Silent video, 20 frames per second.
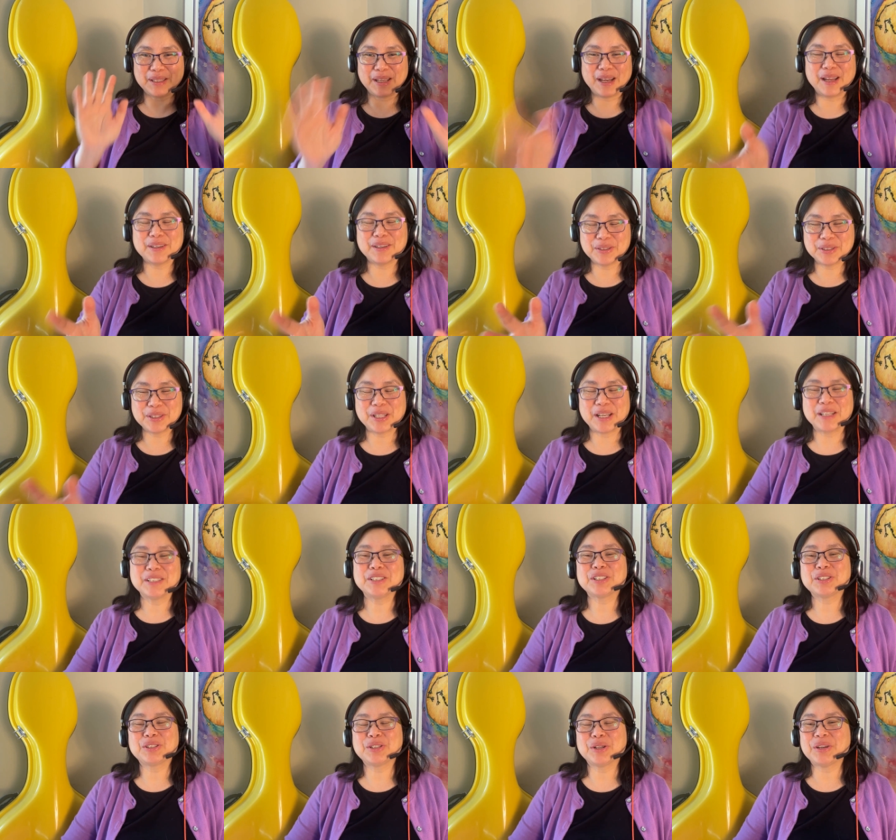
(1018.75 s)
sure. I don't, I
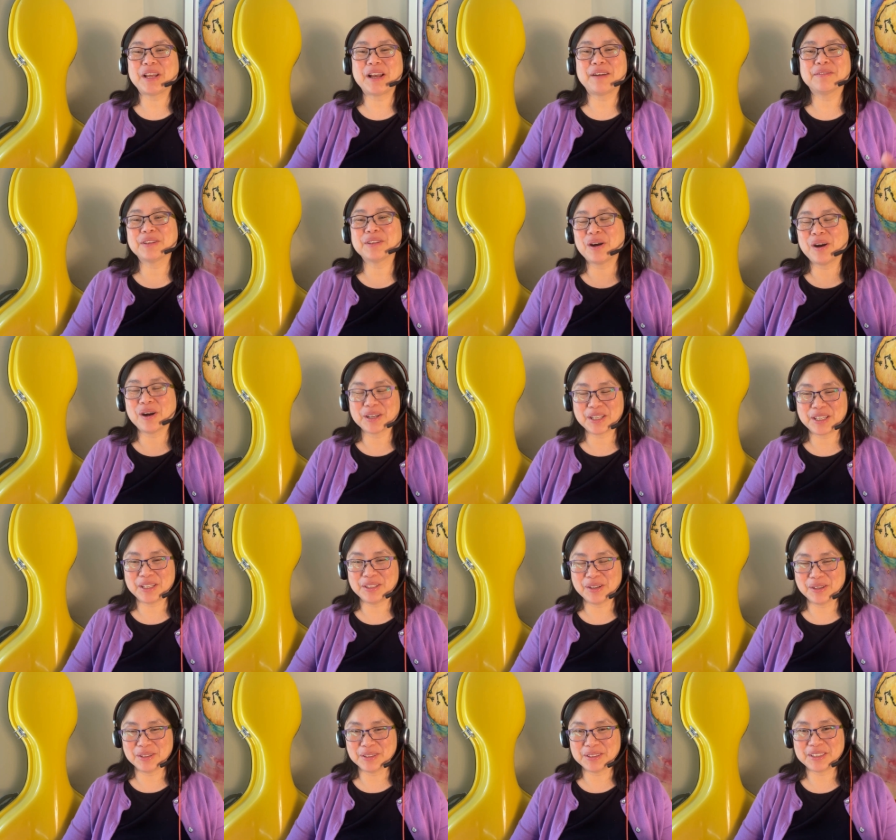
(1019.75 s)
just don't have the hockey
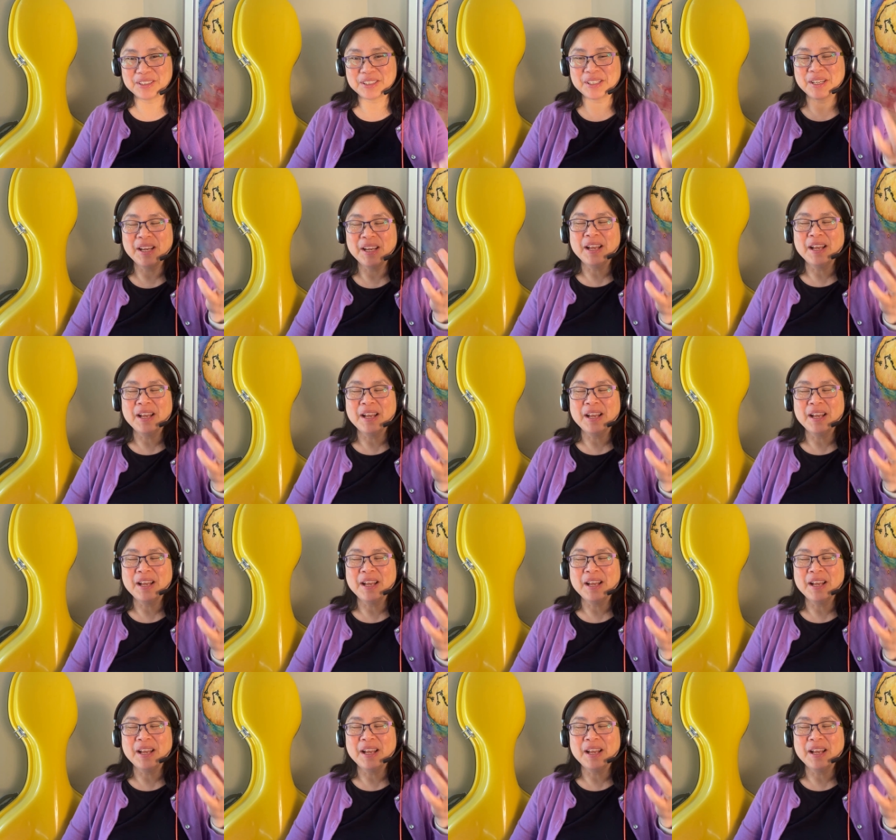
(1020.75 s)
knowledge.